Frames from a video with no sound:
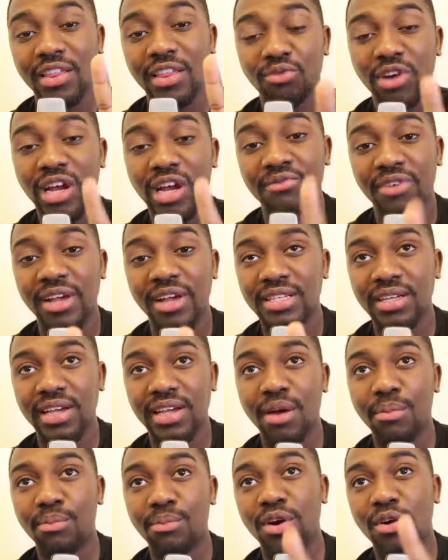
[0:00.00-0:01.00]
front facing
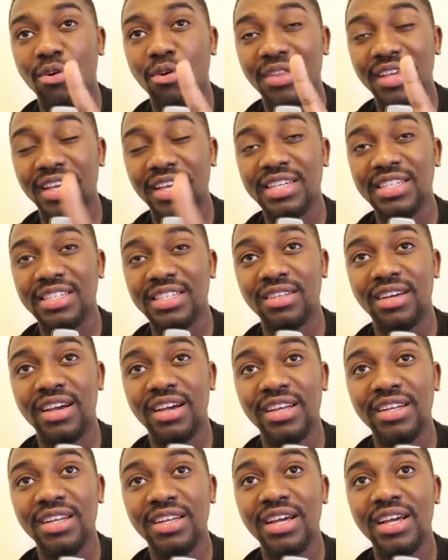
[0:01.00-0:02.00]
camera on the
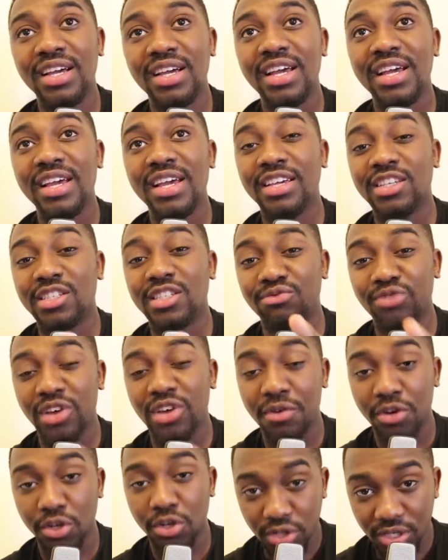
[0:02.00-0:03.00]
S9 is
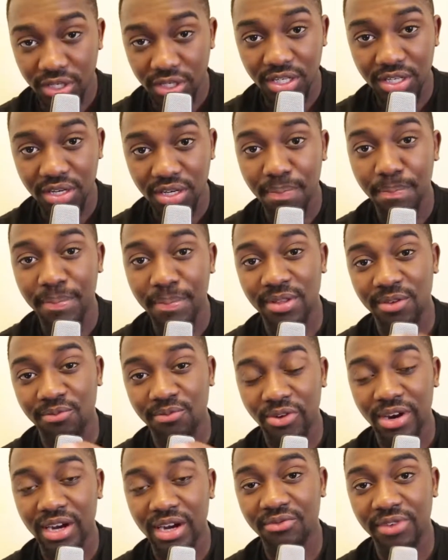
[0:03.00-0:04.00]
very good, but the
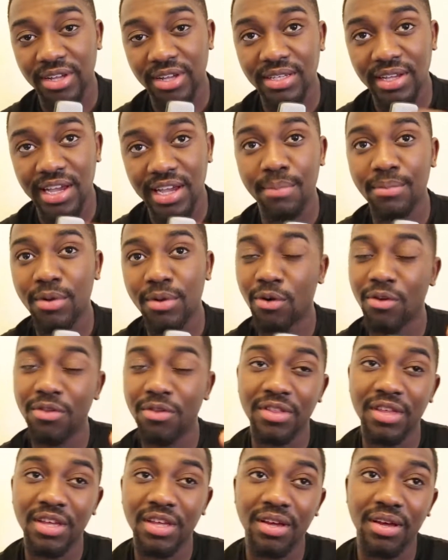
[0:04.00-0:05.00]
front facing camera
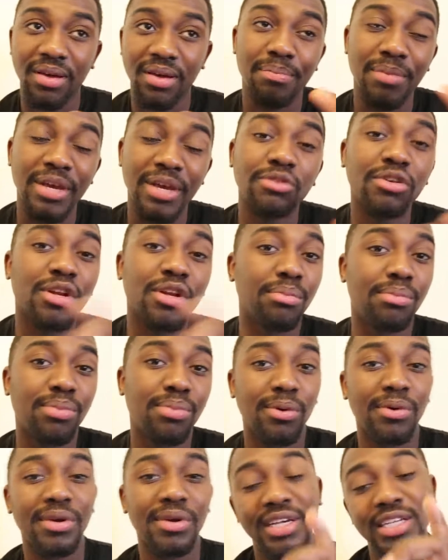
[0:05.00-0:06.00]
on the P20
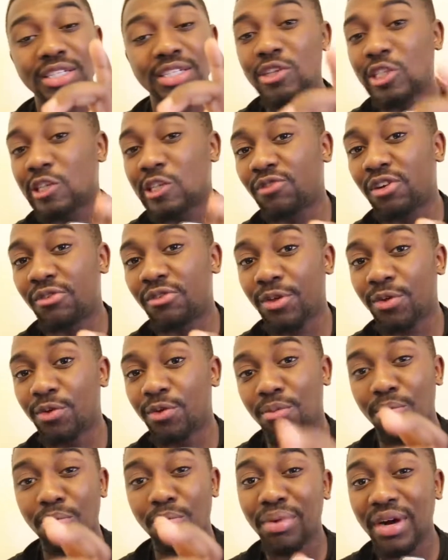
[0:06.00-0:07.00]
Pro is also very
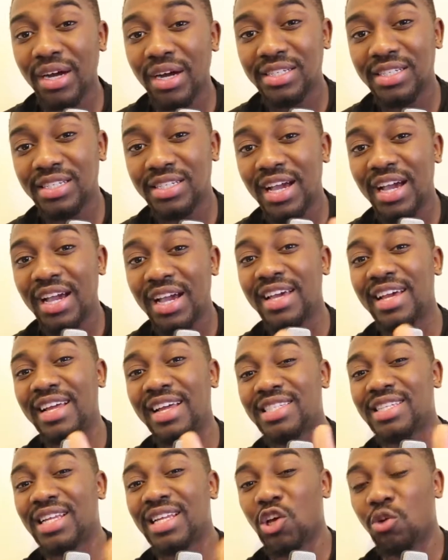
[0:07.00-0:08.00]
good, but
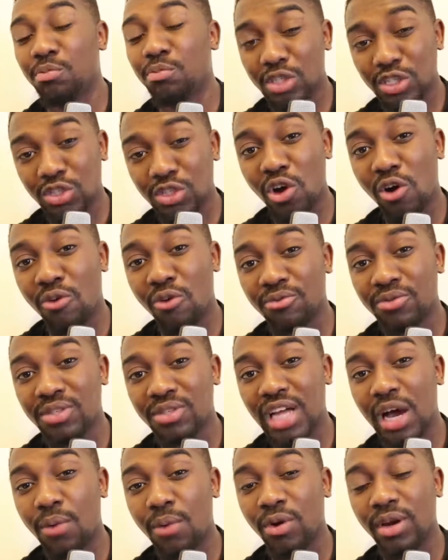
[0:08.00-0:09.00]
it's a little bit
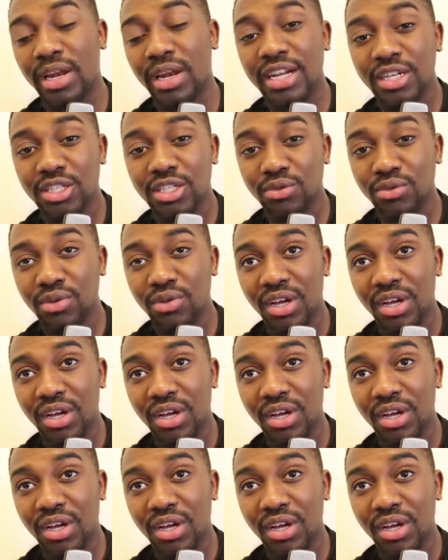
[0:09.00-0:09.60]
soft. I won't lie to you.